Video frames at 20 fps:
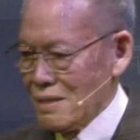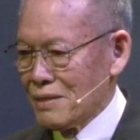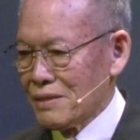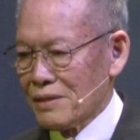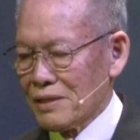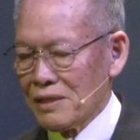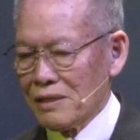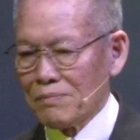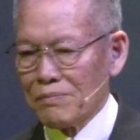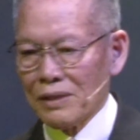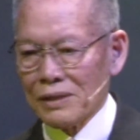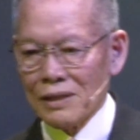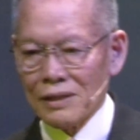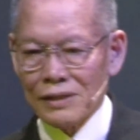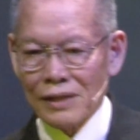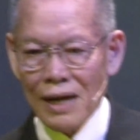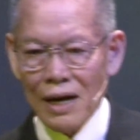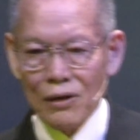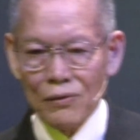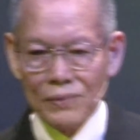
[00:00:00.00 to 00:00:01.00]
easy, but
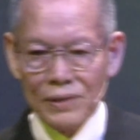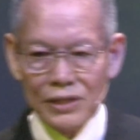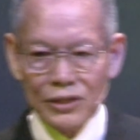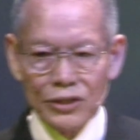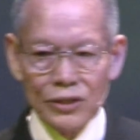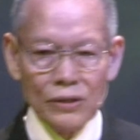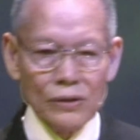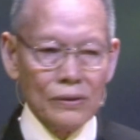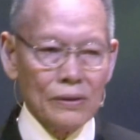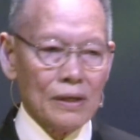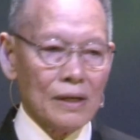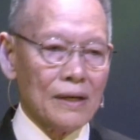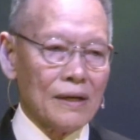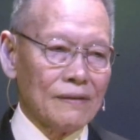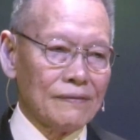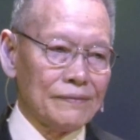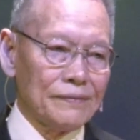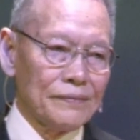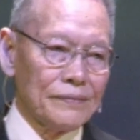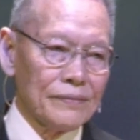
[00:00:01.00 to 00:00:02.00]
that's how we show
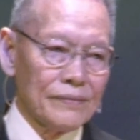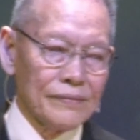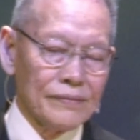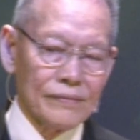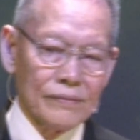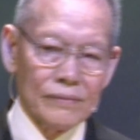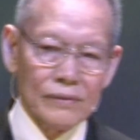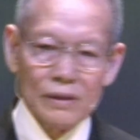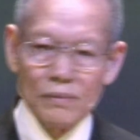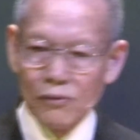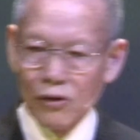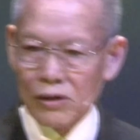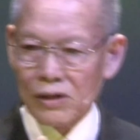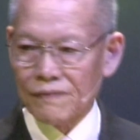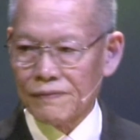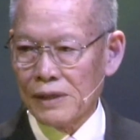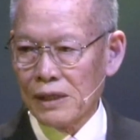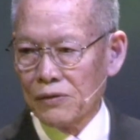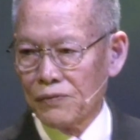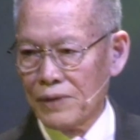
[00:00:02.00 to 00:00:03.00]
love. The more
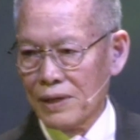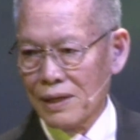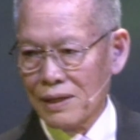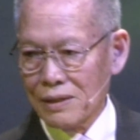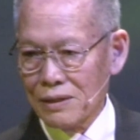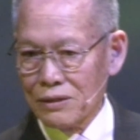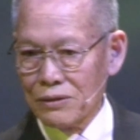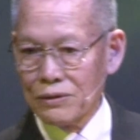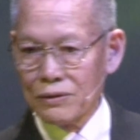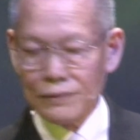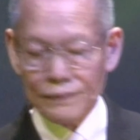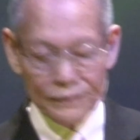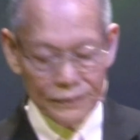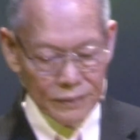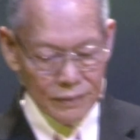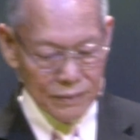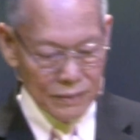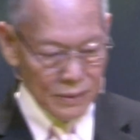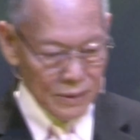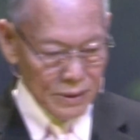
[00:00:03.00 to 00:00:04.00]
of that we can do,
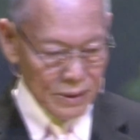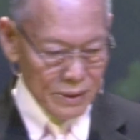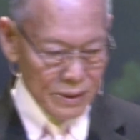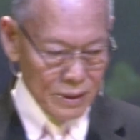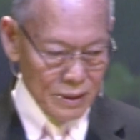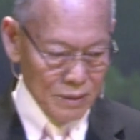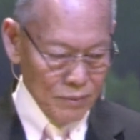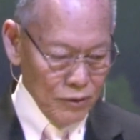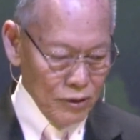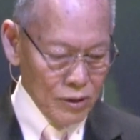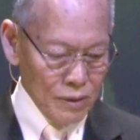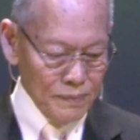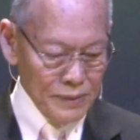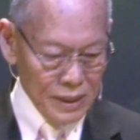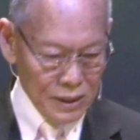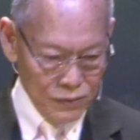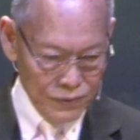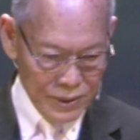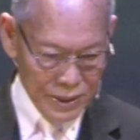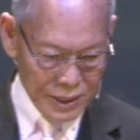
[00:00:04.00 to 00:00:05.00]
the more of
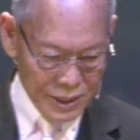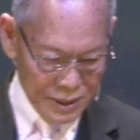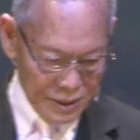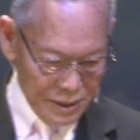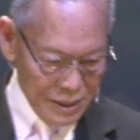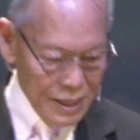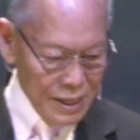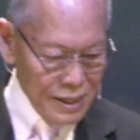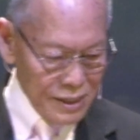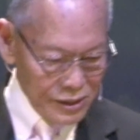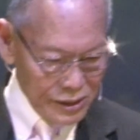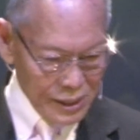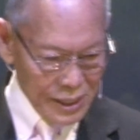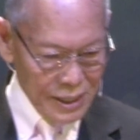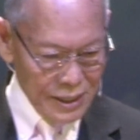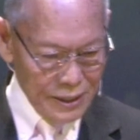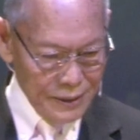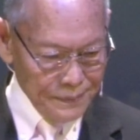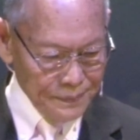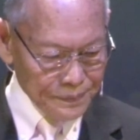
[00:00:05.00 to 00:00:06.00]
that we can
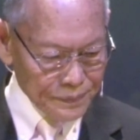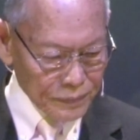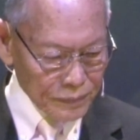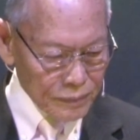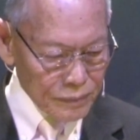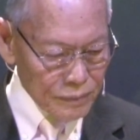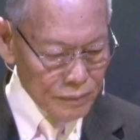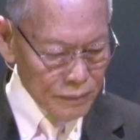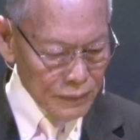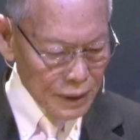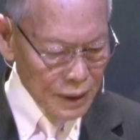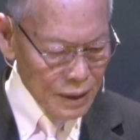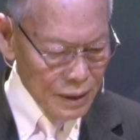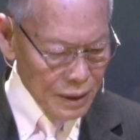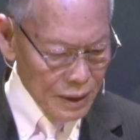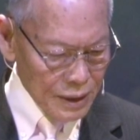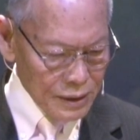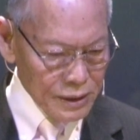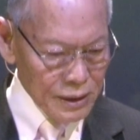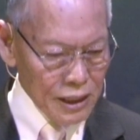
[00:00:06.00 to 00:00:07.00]
say
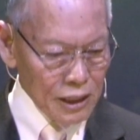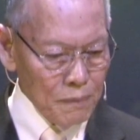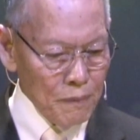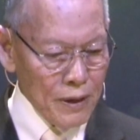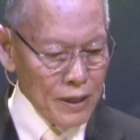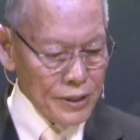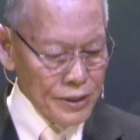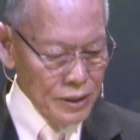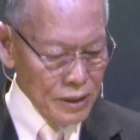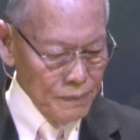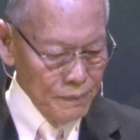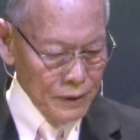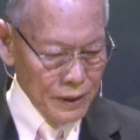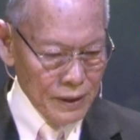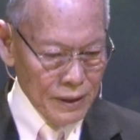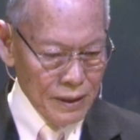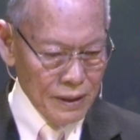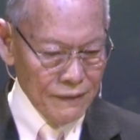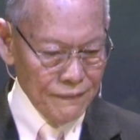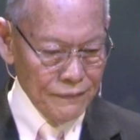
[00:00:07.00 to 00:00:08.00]
as an expression of our
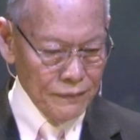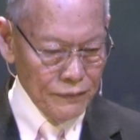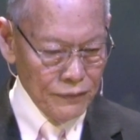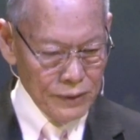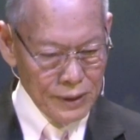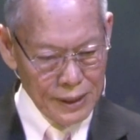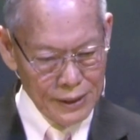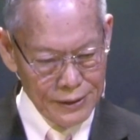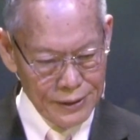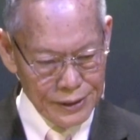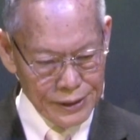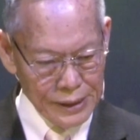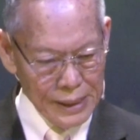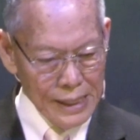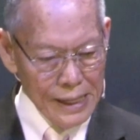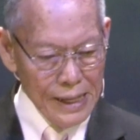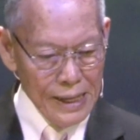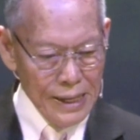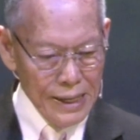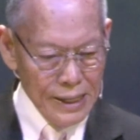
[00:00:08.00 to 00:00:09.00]
love for others.
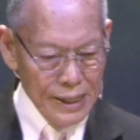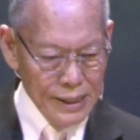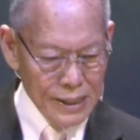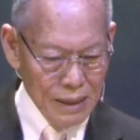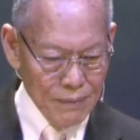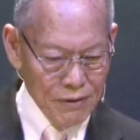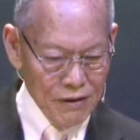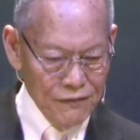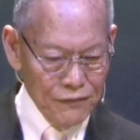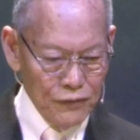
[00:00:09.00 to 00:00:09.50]
And number